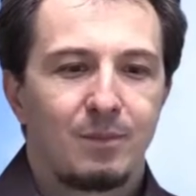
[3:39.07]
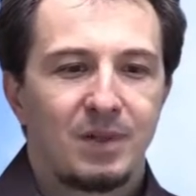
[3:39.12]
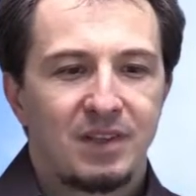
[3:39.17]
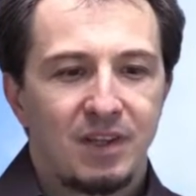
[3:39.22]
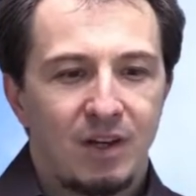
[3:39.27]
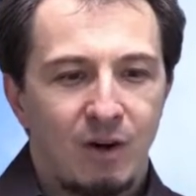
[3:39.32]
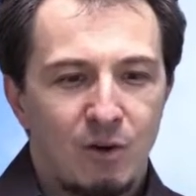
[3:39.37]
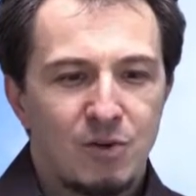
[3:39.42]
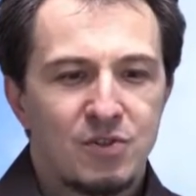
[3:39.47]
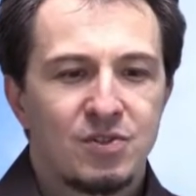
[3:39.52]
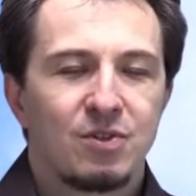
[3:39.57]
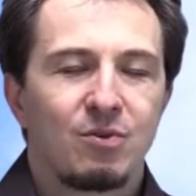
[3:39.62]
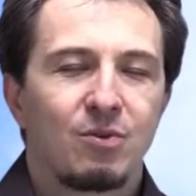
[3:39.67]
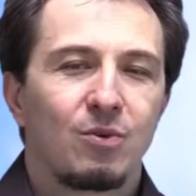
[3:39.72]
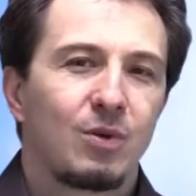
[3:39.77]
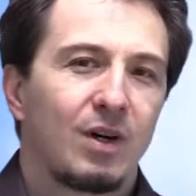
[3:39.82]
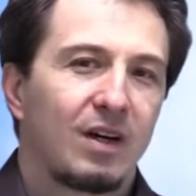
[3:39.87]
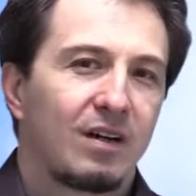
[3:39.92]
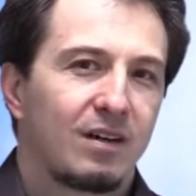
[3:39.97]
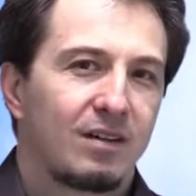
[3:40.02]
But
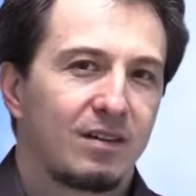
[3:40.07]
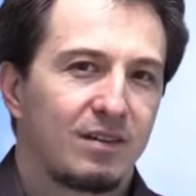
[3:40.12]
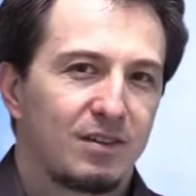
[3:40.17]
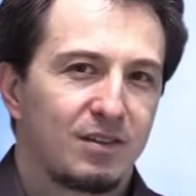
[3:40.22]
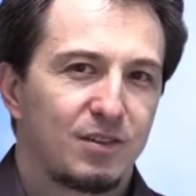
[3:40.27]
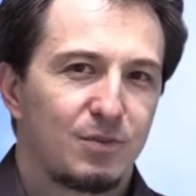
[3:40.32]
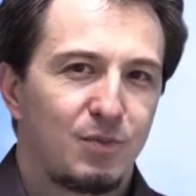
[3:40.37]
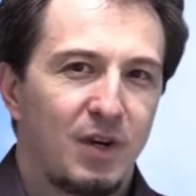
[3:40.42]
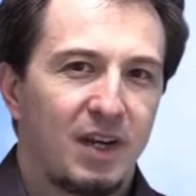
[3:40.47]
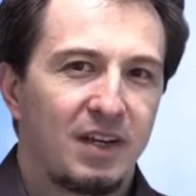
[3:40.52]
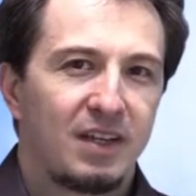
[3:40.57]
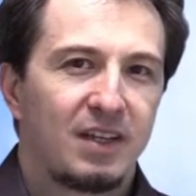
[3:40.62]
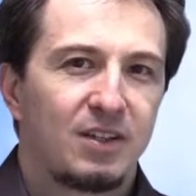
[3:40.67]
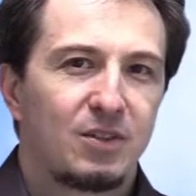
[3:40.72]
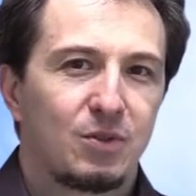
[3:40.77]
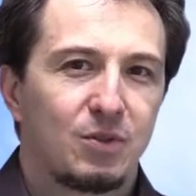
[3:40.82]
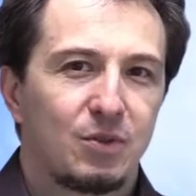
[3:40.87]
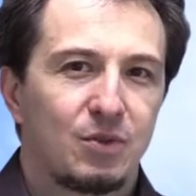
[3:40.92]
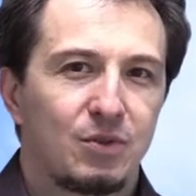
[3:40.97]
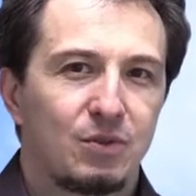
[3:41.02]
also
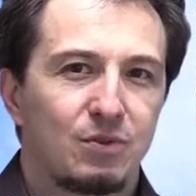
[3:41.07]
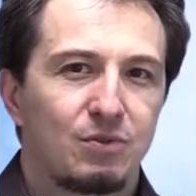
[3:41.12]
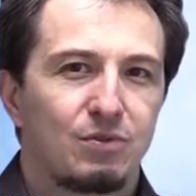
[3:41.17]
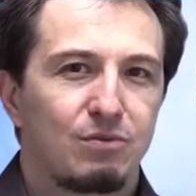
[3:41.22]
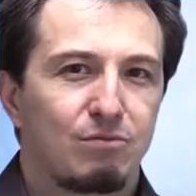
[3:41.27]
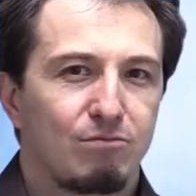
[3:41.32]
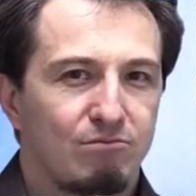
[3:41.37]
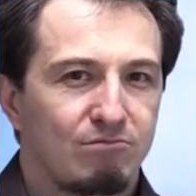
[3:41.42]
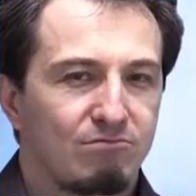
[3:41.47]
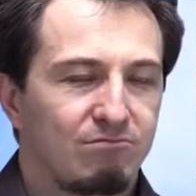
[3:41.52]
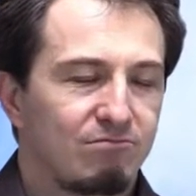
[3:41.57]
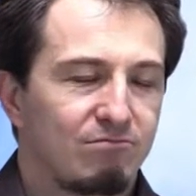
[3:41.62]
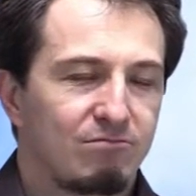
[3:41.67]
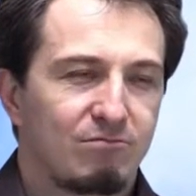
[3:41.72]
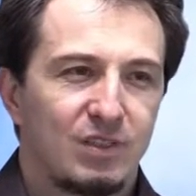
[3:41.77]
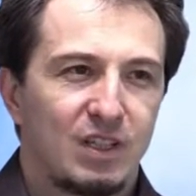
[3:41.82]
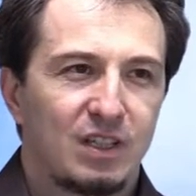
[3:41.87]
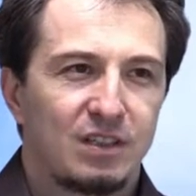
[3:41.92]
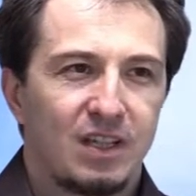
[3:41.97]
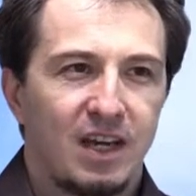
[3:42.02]
spreading to
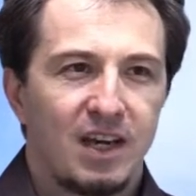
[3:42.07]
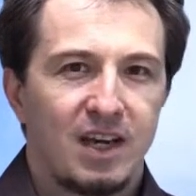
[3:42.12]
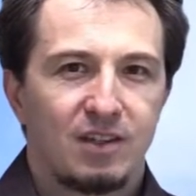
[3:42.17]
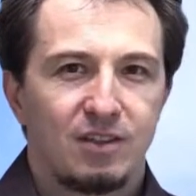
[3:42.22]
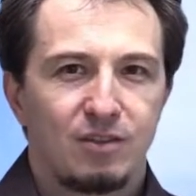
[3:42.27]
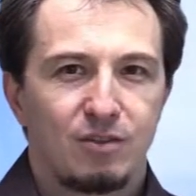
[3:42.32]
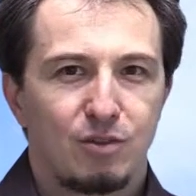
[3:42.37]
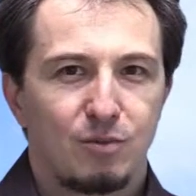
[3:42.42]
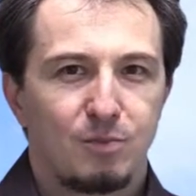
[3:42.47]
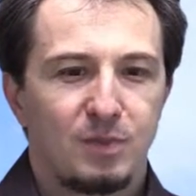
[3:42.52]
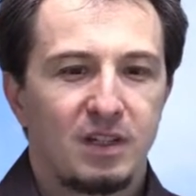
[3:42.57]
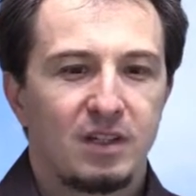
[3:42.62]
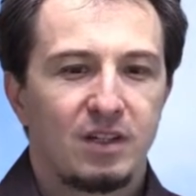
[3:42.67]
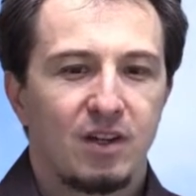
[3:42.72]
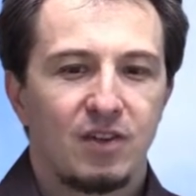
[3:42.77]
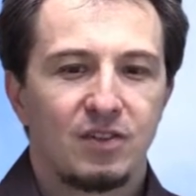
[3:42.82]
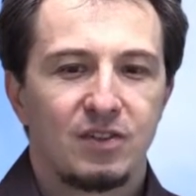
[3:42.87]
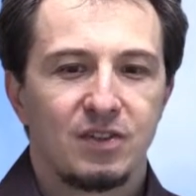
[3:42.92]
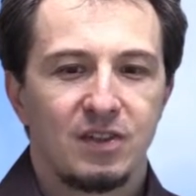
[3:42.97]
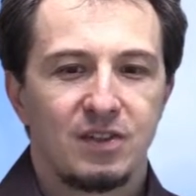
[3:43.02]
the entire European
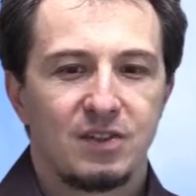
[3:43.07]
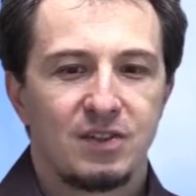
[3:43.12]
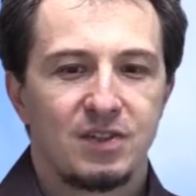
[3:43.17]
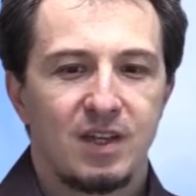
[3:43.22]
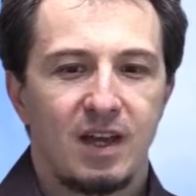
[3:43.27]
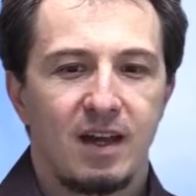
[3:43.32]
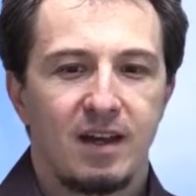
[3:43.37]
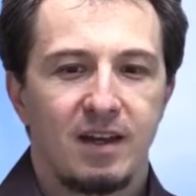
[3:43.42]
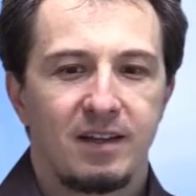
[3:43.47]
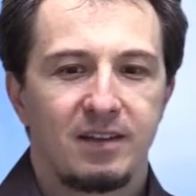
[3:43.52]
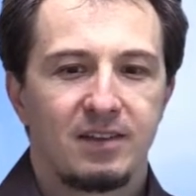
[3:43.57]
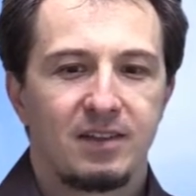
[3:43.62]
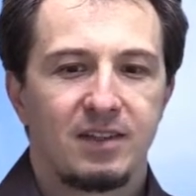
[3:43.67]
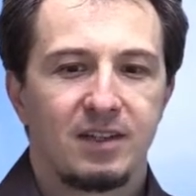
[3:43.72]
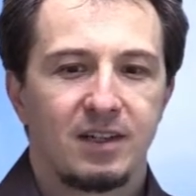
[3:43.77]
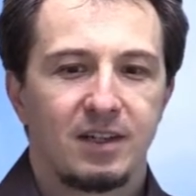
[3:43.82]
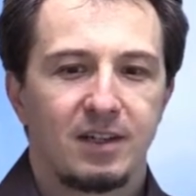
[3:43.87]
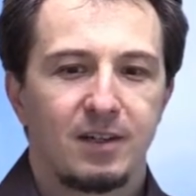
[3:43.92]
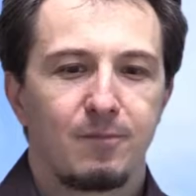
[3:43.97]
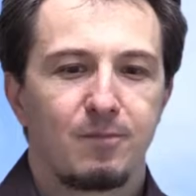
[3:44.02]
continent and